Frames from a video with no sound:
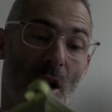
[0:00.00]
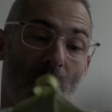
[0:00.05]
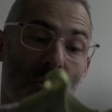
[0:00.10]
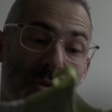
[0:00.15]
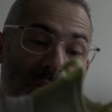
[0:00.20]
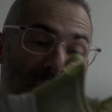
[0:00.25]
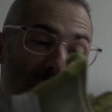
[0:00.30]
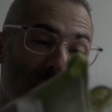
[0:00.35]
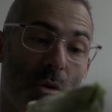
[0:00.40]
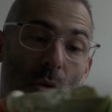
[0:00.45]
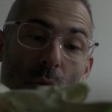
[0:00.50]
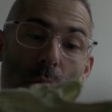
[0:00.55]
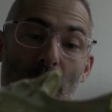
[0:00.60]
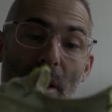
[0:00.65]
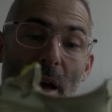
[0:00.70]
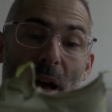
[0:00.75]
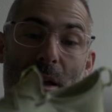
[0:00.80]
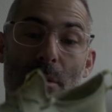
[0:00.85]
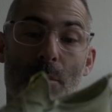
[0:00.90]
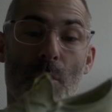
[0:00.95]
I would still
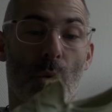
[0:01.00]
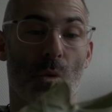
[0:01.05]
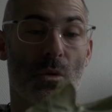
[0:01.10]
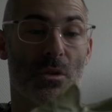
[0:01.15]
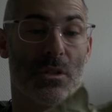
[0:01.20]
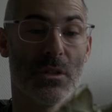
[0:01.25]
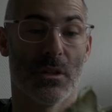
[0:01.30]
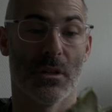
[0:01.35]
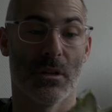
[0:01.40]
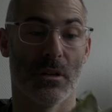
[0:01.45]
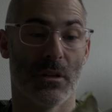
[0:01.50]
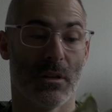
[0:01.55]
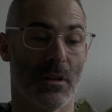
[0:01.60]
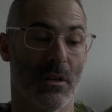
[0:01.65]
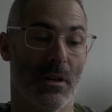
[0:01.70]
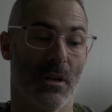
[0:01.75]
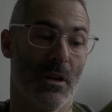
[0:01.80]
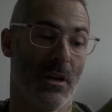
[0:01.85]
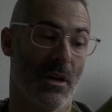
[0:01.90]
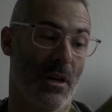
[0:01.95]
be able to
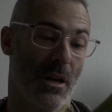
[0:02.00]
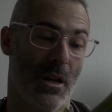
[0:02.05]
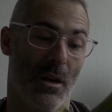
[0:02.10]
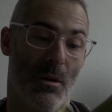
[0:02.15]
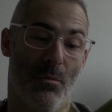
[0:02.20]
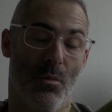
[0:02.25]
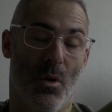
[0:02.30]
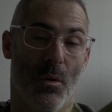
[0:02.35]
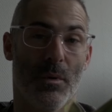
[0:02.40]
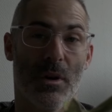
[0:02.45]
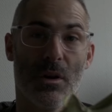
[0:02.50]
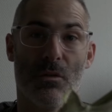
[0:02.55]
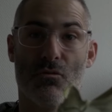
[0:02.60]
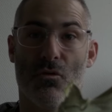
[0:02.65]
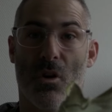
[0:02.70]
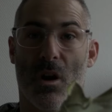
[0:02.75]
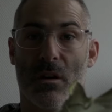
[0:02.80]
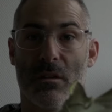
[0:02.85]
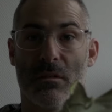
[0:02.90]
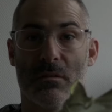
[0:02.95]
probably
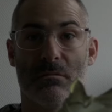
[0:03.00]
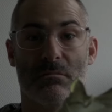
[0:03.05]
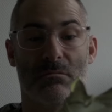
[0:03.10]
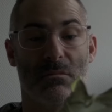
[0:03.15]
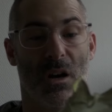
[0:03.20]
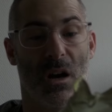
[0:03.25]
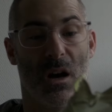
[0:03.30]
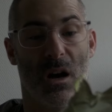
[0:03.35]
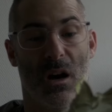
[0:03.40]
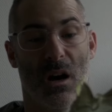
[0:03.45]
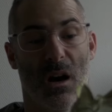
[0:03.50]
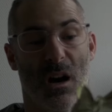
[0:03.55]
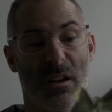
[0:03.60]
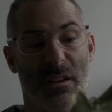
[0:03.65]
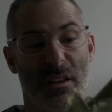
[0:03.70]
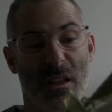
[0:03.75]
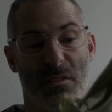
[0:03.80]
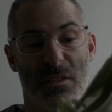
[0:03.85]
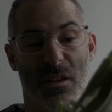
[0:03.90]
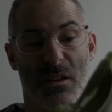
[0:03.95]
run
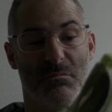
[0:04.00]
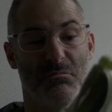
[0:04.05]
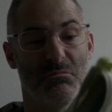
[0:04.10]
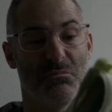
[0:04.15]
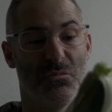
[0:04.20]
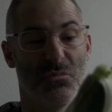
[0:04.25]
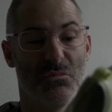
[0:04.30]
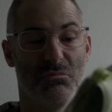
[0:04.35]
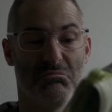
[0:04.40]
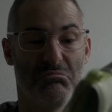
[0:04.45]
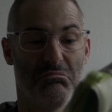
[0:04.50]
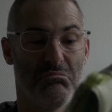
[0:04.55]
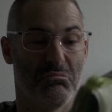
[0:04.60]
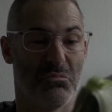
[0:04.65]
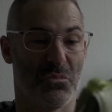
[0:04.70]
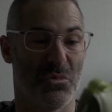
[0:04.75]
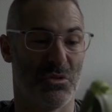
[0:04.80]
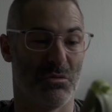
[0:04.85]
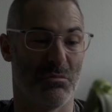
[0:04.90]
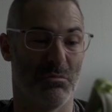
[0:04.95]
another
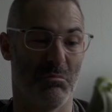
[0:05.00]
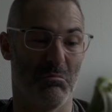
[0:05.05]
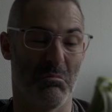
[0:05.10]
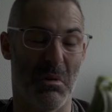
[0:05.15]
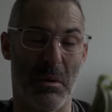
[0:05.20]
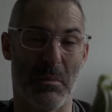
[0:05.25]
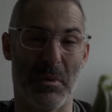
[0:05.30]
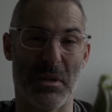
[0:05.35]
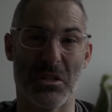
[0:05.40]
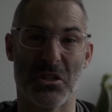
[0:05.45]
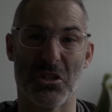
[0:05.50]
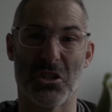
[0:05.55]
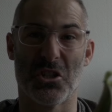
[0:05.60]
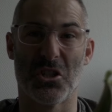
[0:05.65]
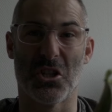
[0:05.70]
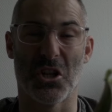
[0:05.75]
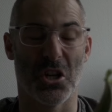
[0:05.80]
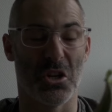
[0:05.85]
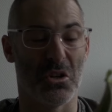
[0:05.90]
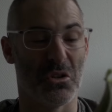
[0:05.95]
maybe
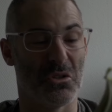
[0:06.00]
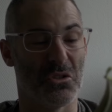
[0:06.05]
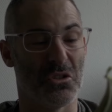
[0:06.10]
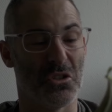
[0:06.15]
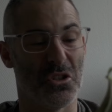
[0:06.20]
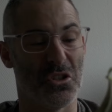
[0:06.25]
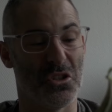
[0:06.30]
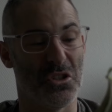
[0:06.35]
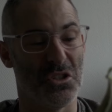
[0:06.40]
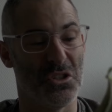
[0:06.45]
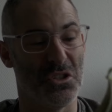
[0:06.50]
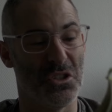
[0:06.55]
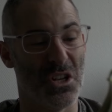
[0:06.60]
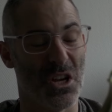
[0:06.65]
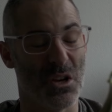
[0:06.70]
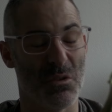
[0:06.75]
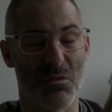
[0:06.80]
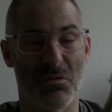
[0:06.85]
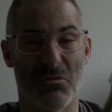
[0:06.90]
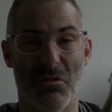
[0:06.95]
two
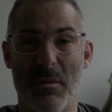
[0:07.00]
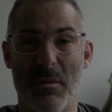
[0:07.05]
or